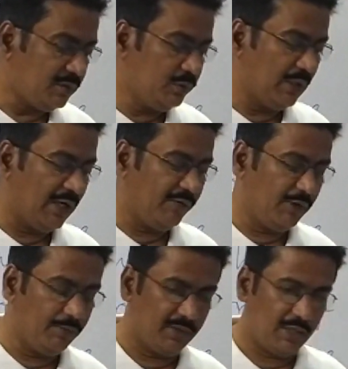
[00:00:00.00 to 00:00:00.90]
you have
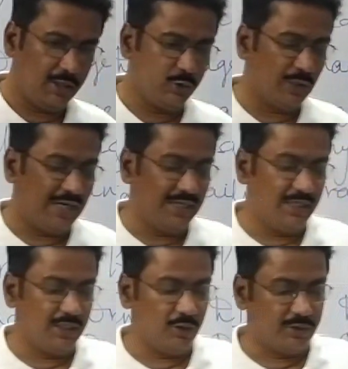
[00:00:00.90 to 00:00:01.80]
your Marajo
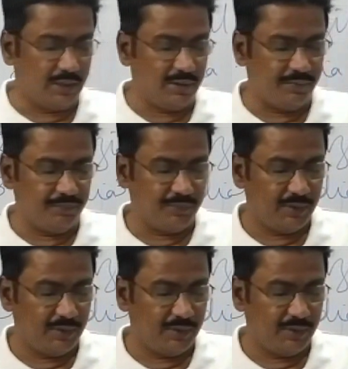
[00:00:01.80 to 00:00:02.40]
Island out there,